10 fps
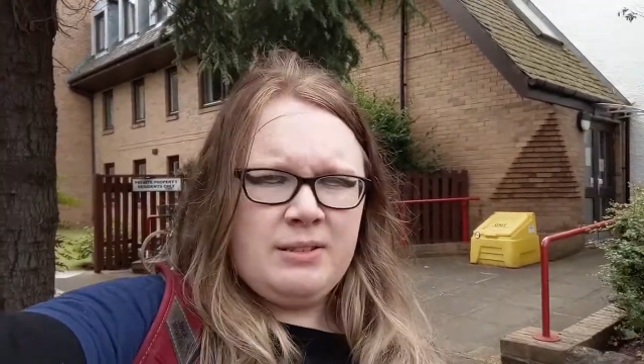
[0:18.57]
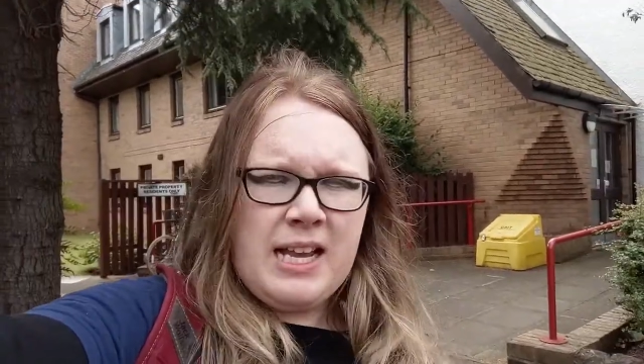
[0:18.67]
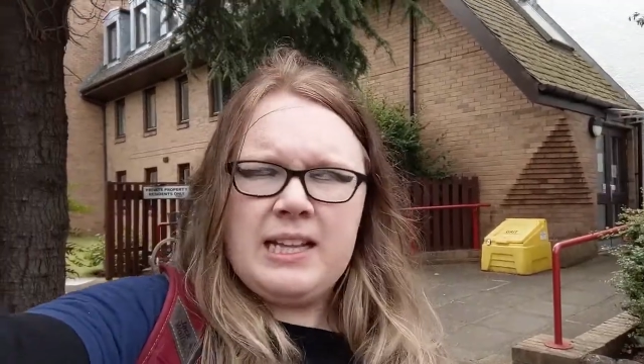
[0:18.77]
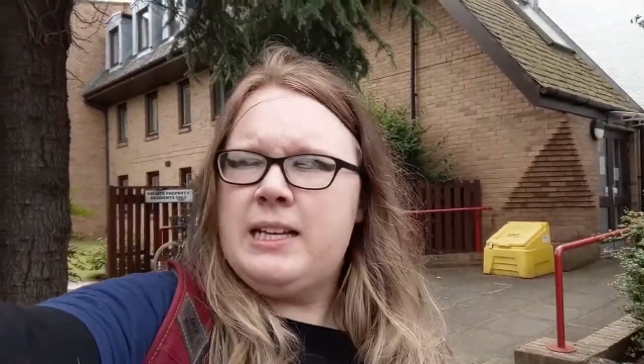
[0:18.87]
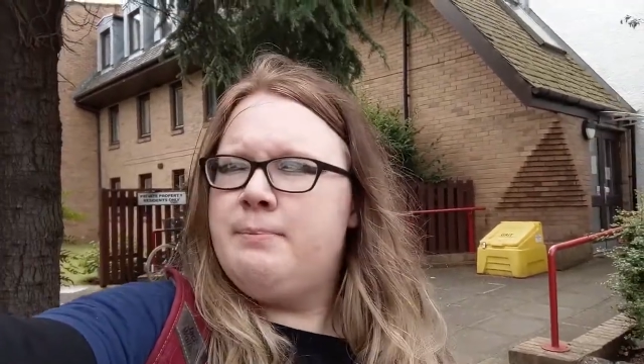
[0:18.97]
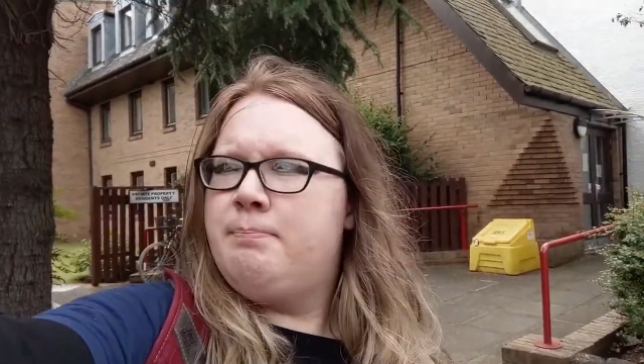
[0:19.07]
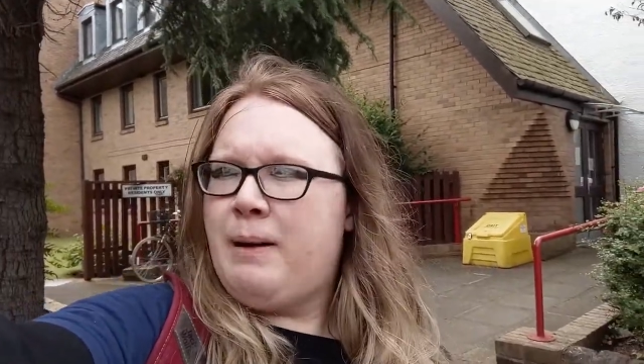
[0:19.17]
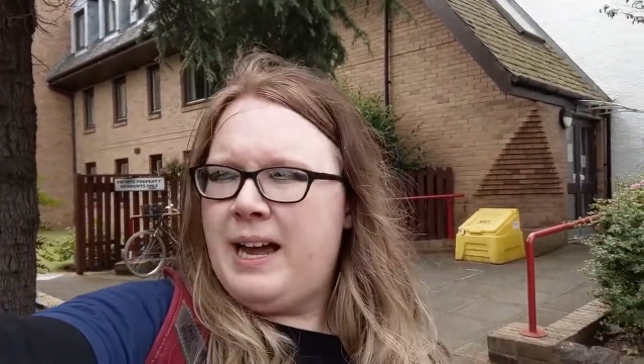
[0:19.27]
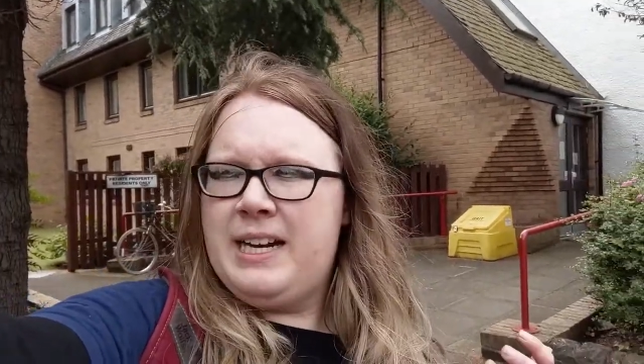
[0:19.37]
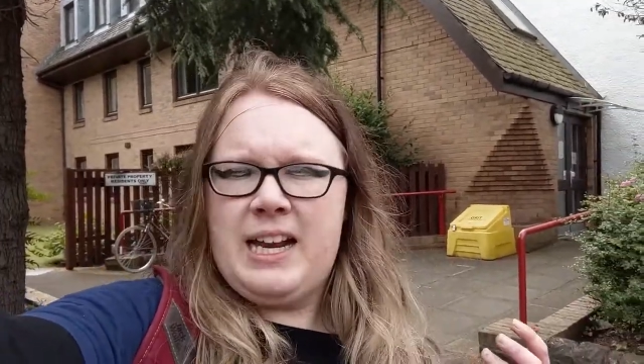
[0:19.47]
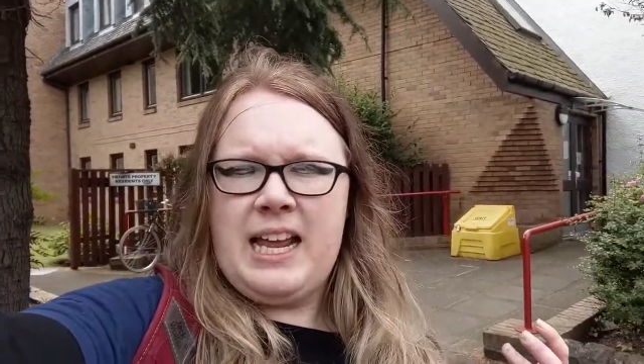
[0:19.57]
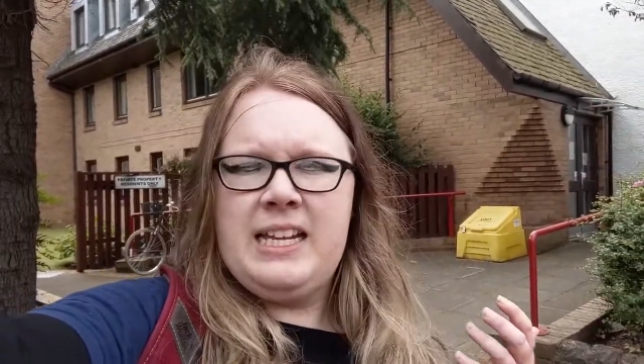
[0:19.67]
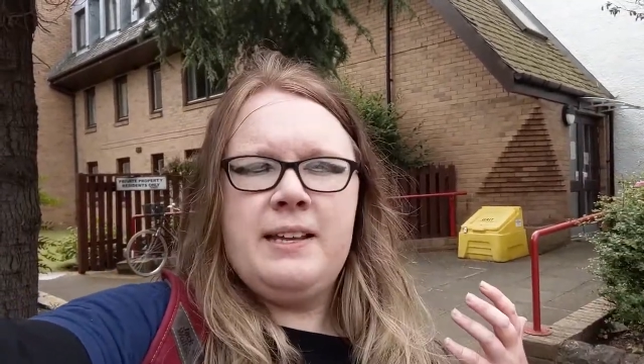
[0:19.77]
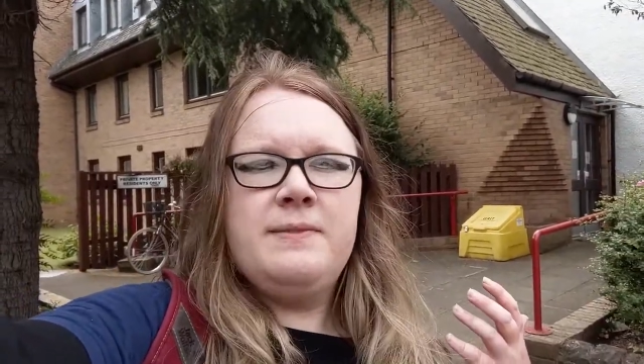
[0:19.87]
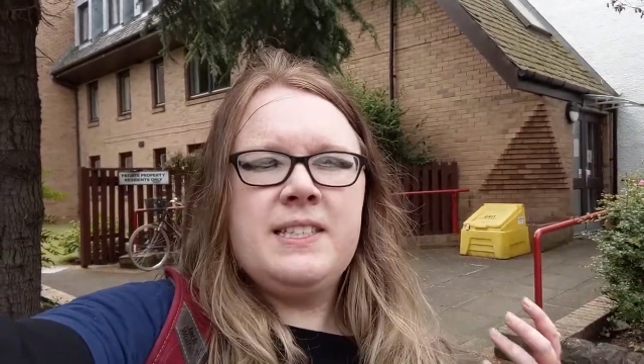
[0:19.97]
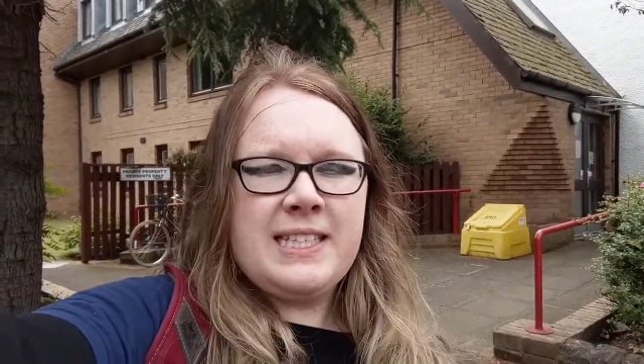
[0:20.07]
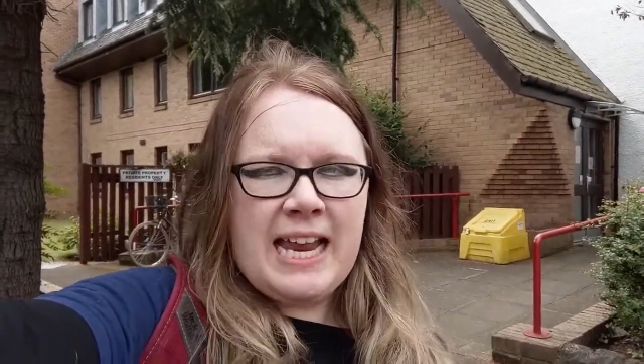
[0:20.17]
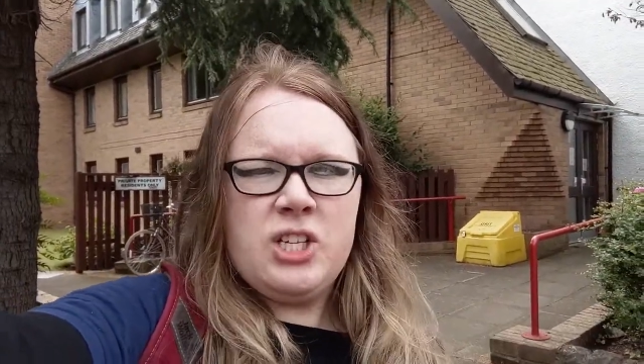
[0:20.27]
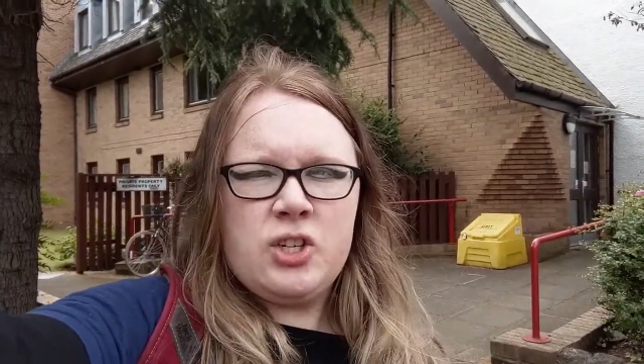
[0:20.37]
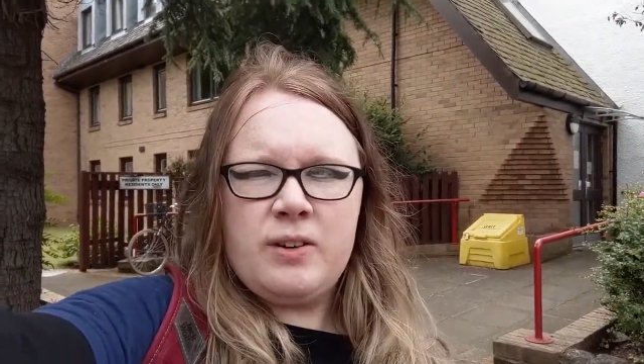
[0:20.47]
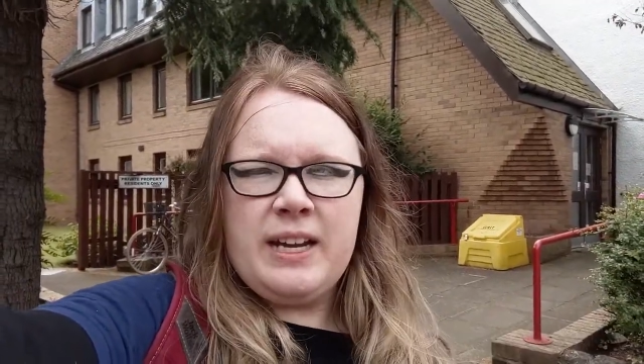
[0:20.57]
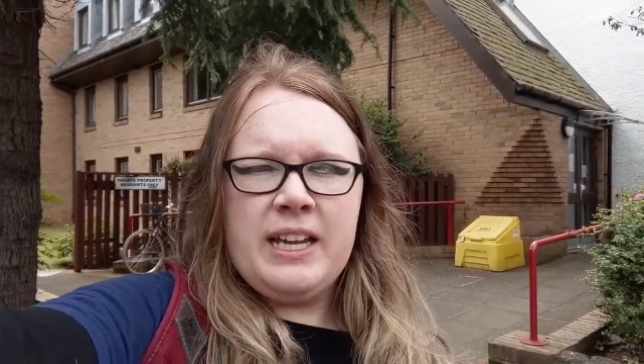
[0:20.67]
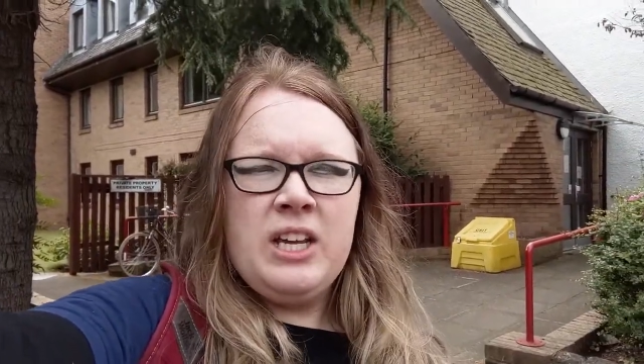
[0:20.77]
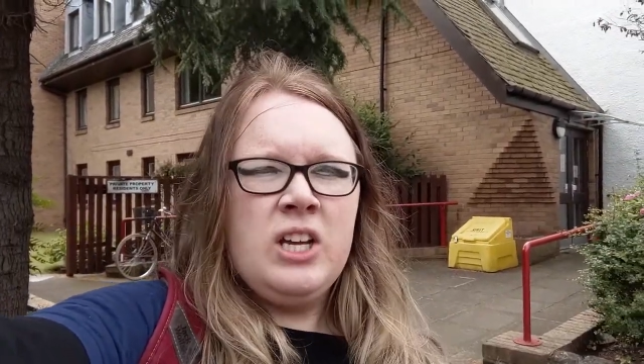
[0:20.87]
Now sadly, by the 19th century,